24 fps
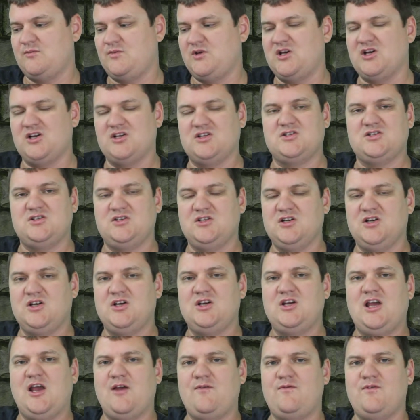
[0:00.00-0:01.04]
Because
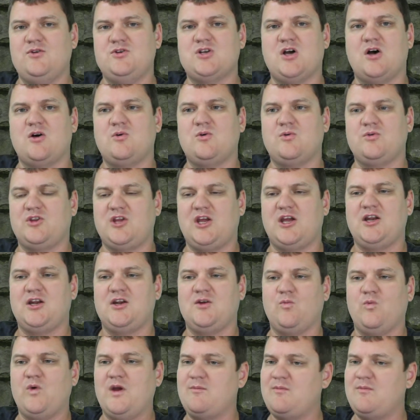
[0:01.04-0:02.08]
if you don't,
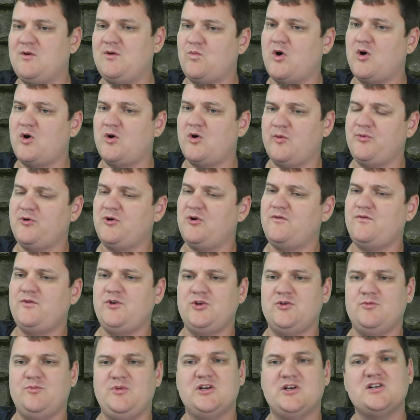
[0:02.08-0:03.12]
then women won't approve of
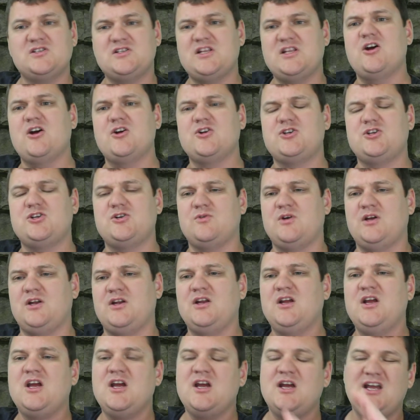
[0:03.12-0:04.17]
you because they're doing,
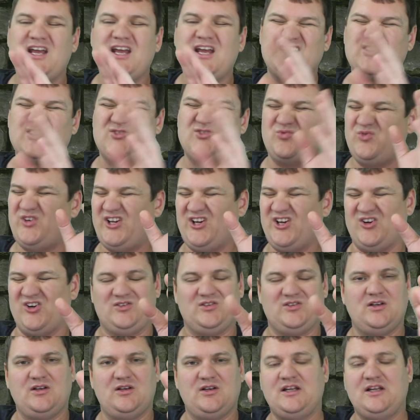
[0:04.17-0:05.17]
it's weird.